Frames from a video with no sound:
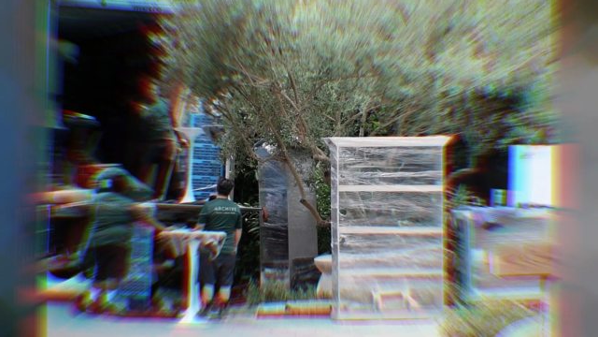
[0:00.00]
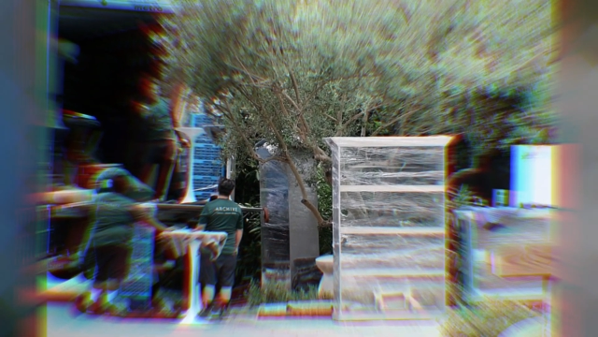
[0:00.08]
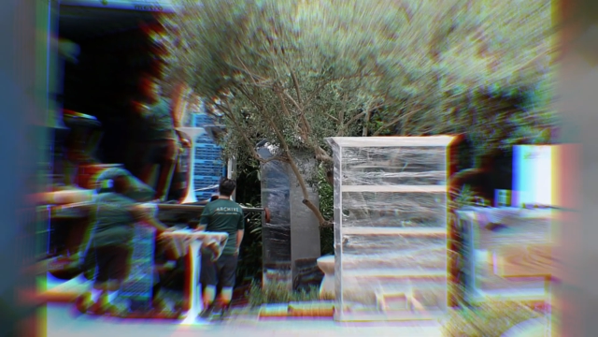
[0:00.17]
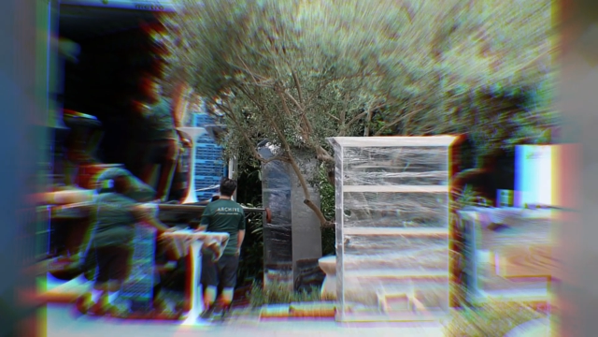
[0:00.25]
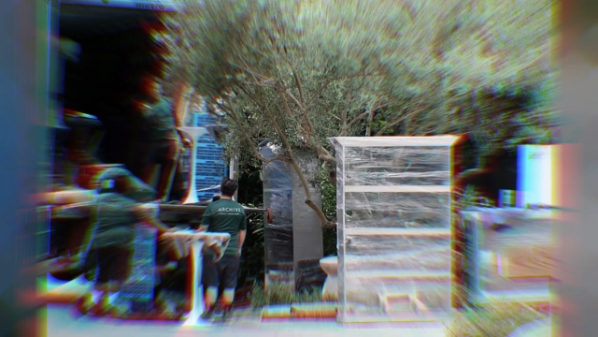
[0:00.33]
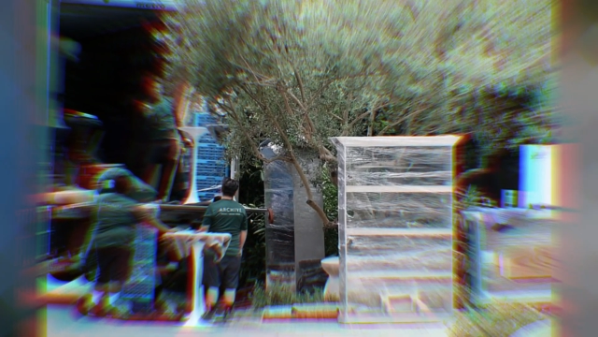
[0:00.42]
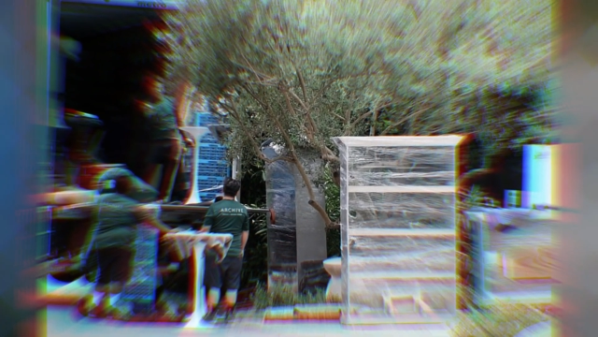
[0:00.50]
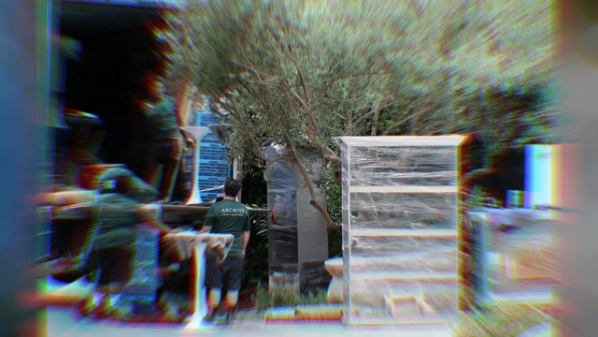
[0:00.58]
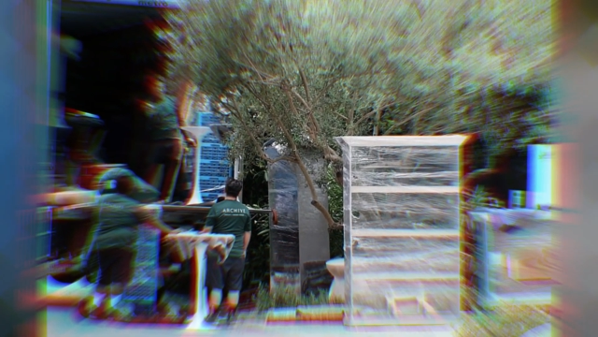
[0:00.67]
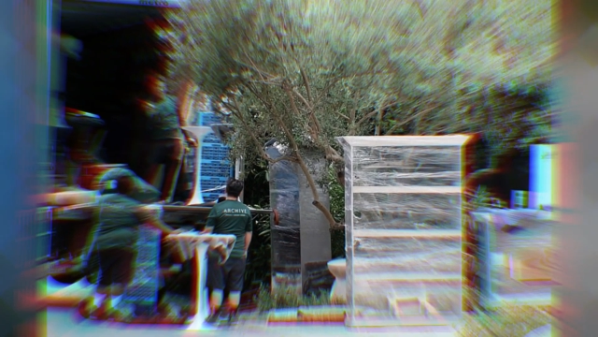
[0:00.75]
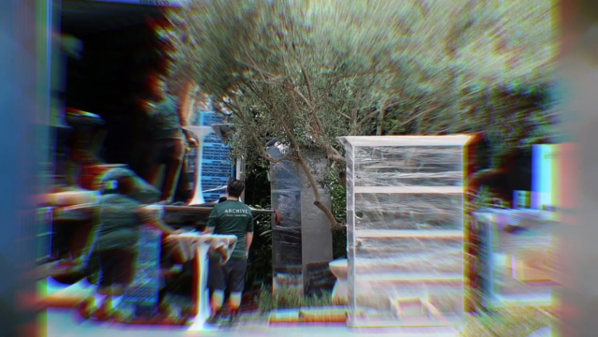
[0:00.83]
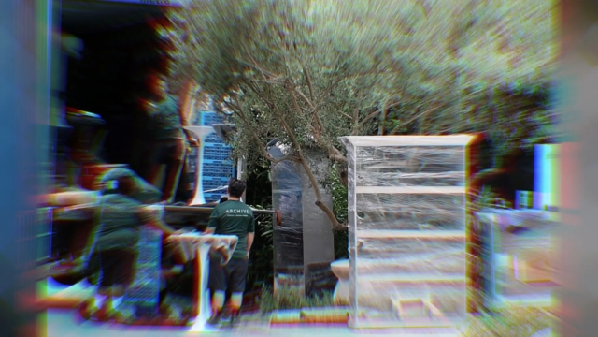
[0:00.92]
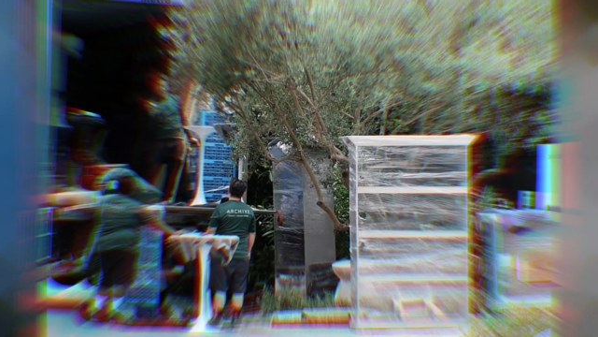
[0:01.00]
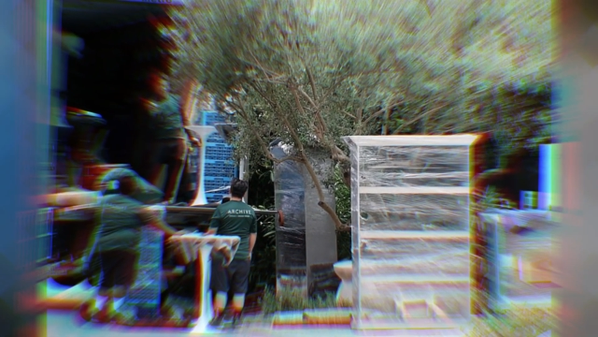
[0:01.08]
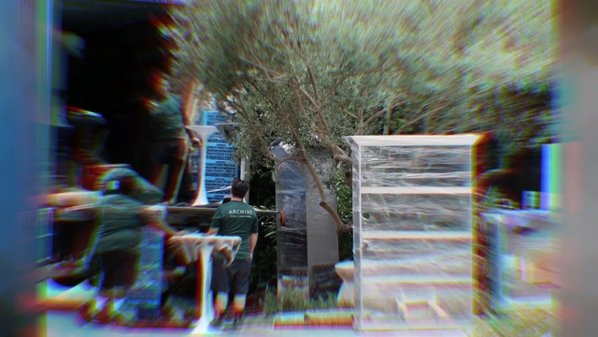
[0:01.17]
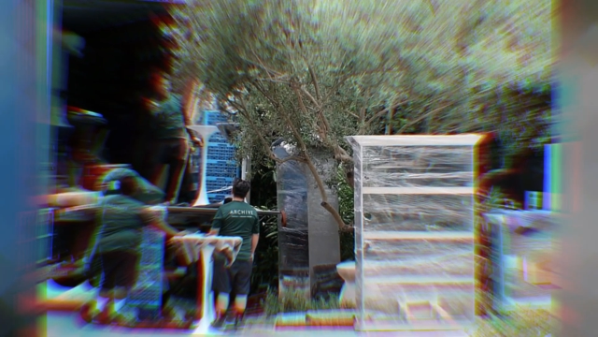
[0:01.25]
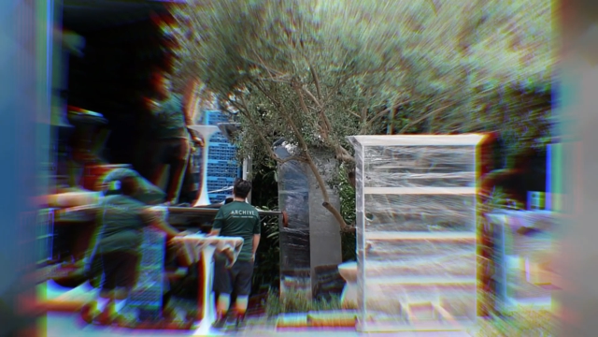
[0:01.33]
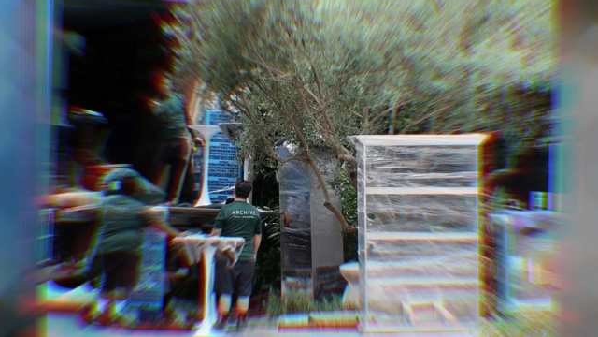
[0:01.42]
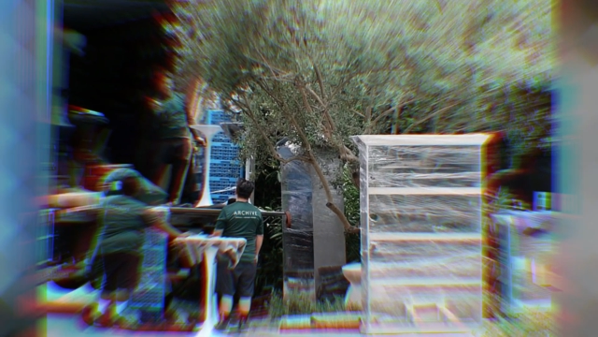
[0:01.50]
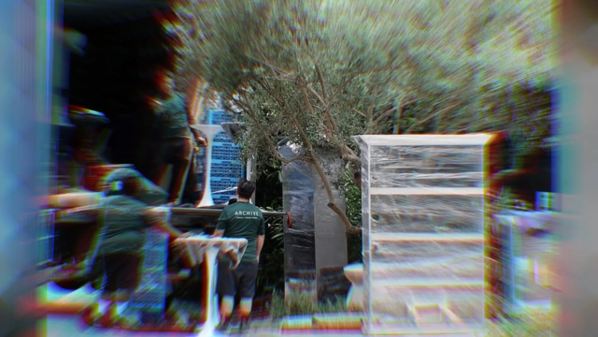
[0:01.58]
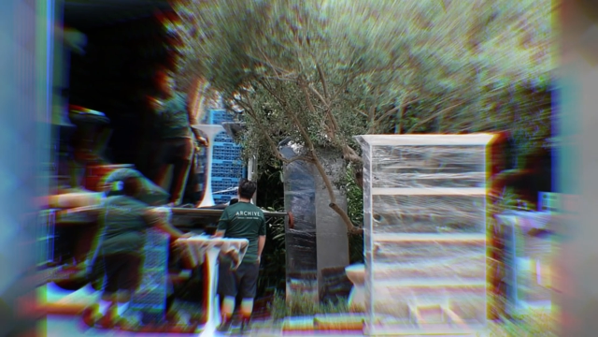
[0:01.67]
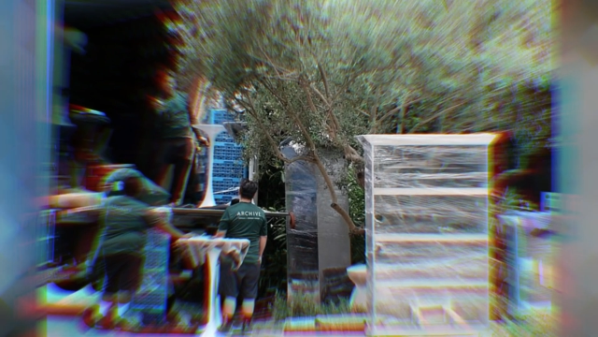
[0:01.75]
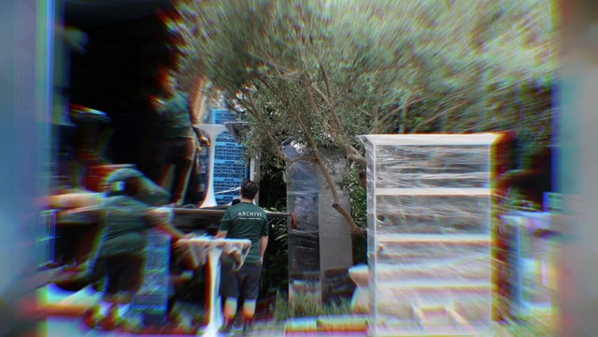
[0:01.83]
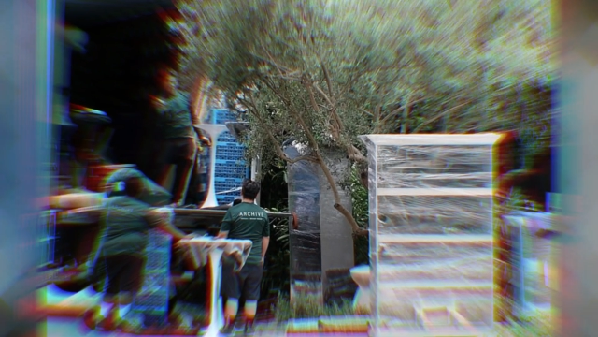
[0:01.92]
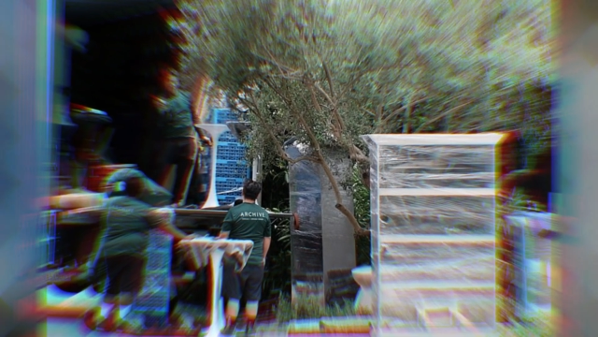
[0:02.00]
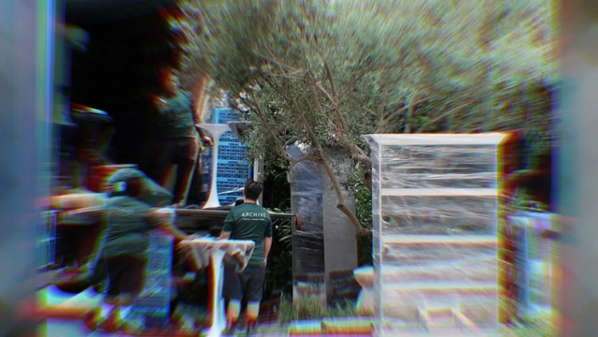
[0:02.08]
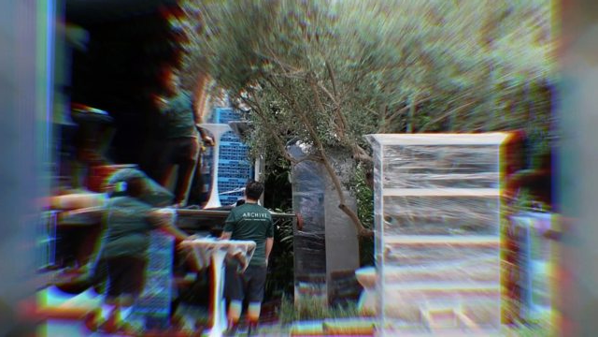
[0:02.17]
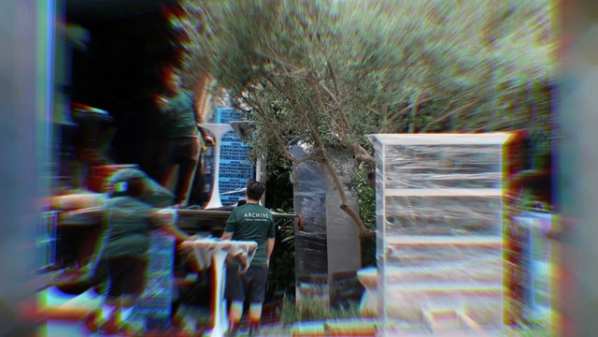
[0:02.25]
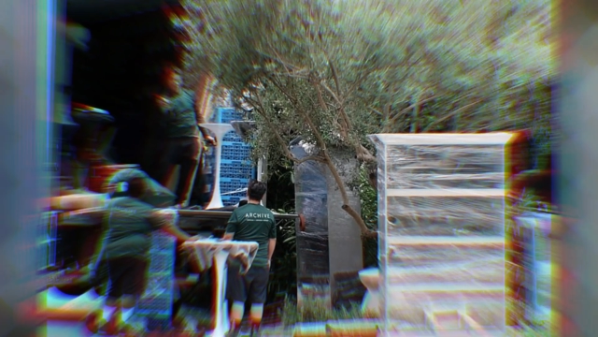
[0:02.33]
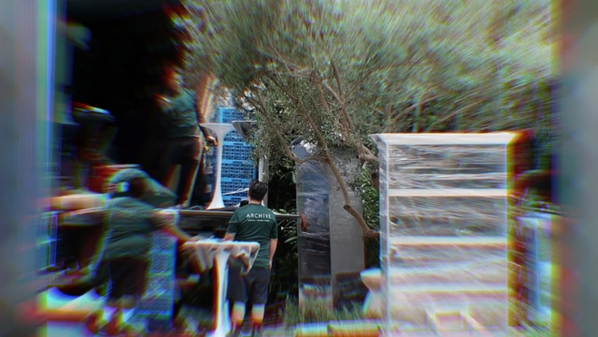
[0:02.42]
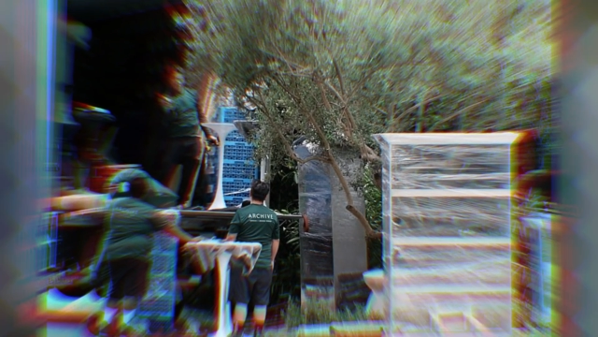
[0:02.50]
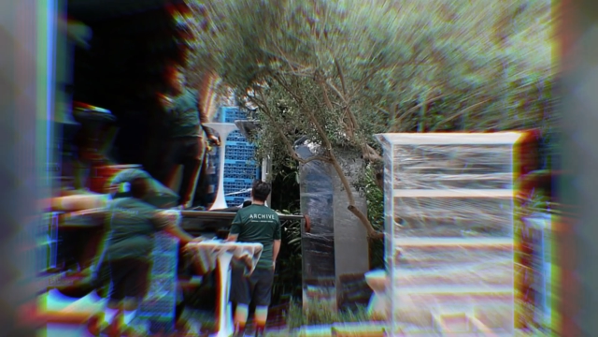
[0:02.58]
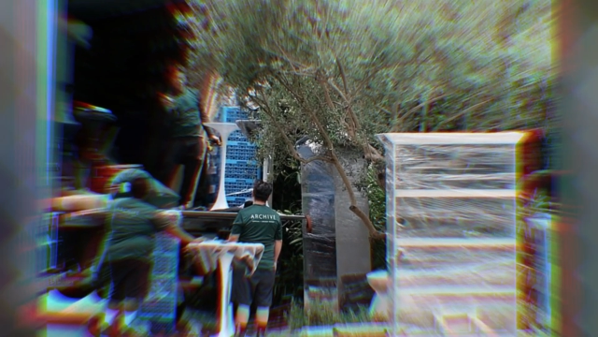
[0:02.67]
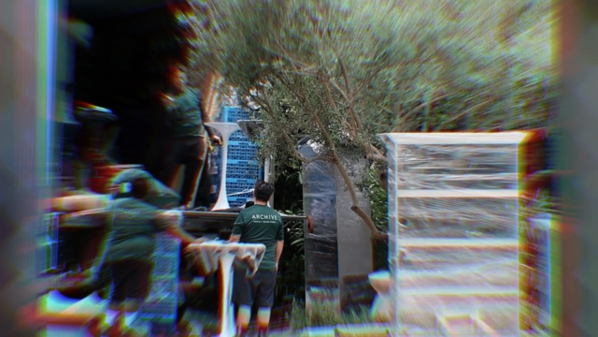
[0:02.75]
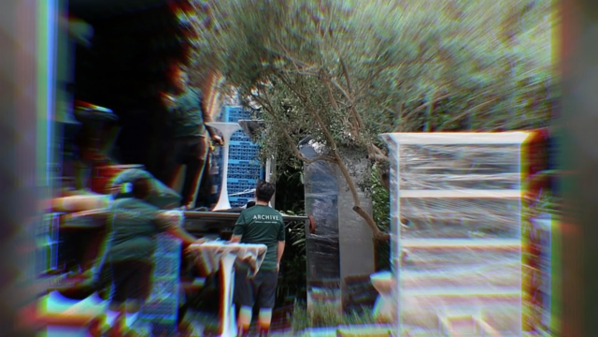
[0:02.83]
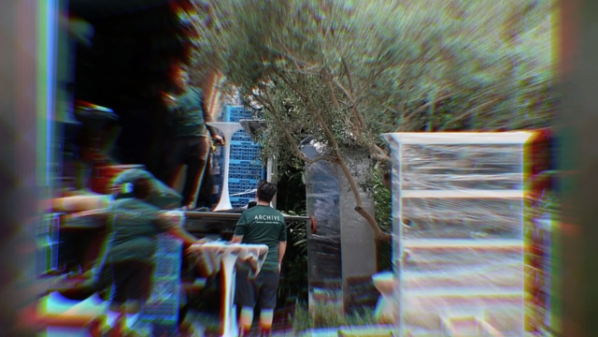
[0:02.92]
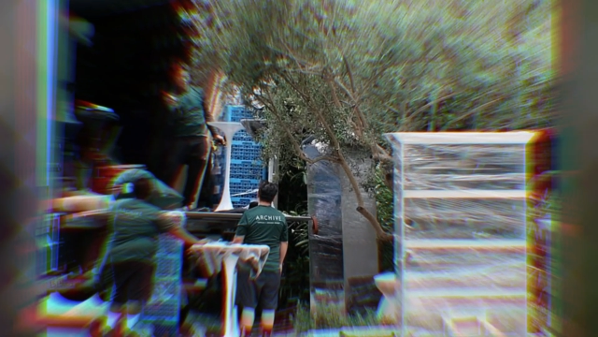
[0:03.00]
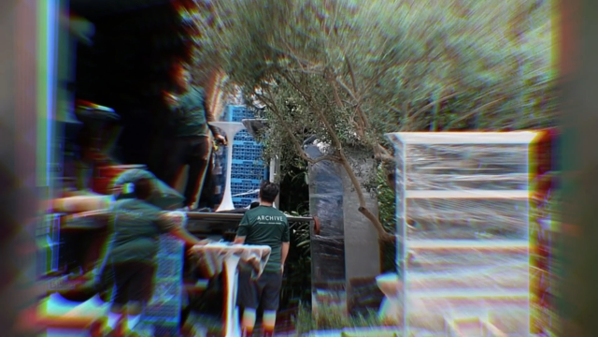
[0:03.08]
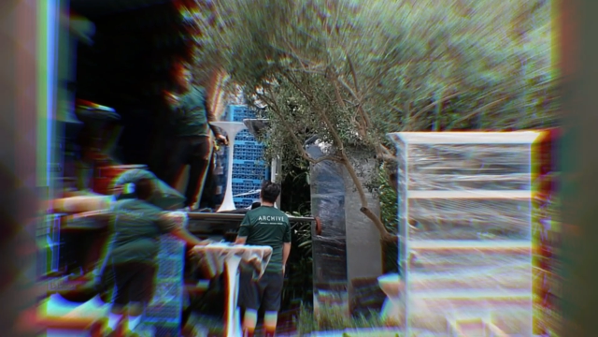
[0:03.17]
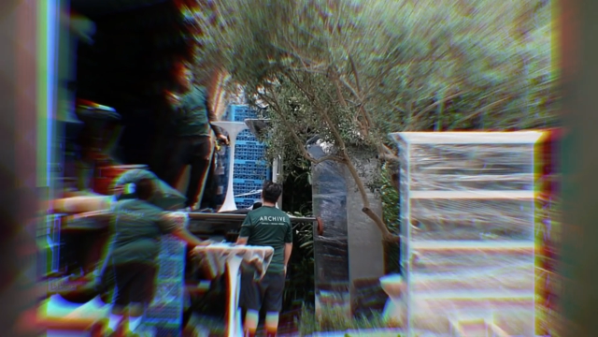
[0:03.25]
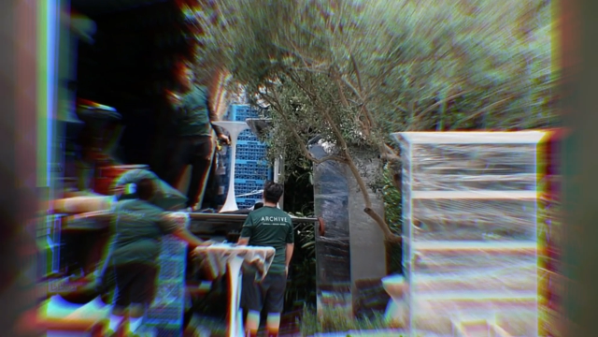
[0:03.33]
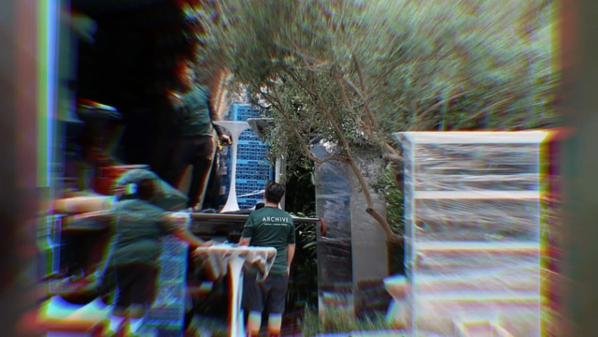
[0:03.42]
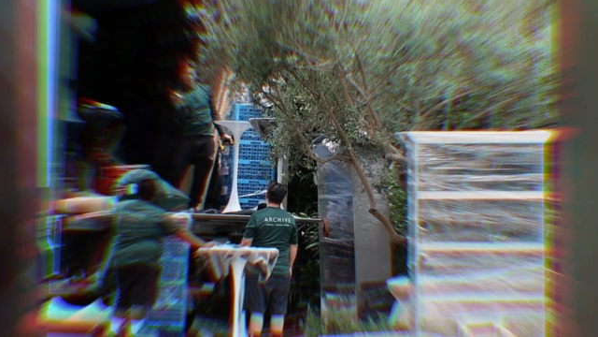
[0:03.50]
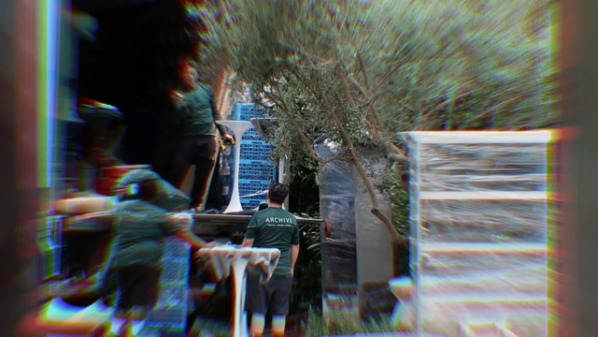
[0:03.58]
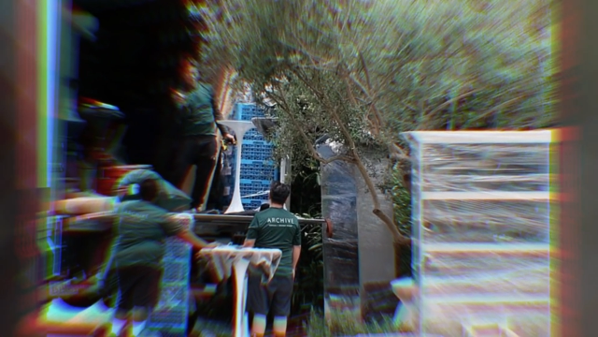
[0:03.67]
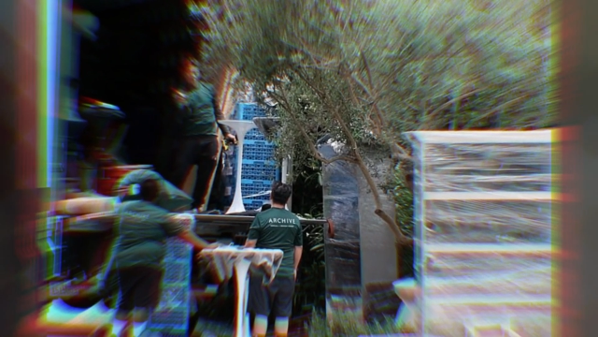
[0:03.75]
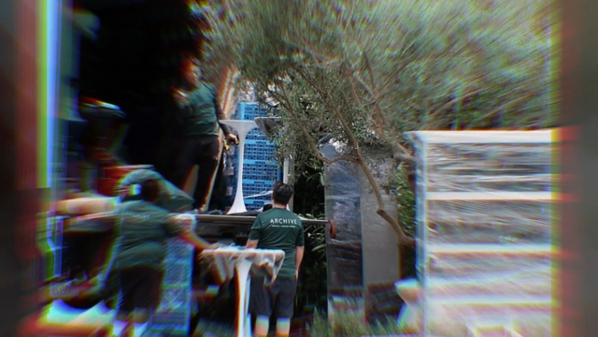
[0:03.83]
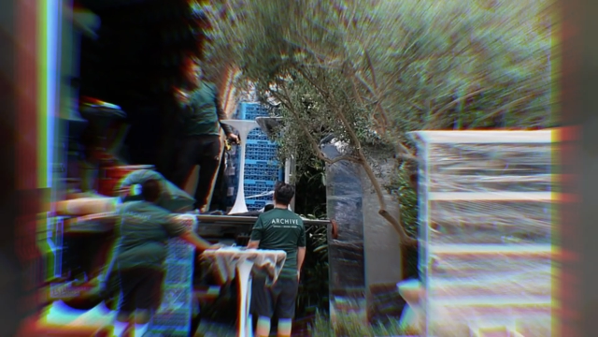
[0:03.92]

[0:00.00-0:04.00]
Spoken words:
[unreadable: no face in view]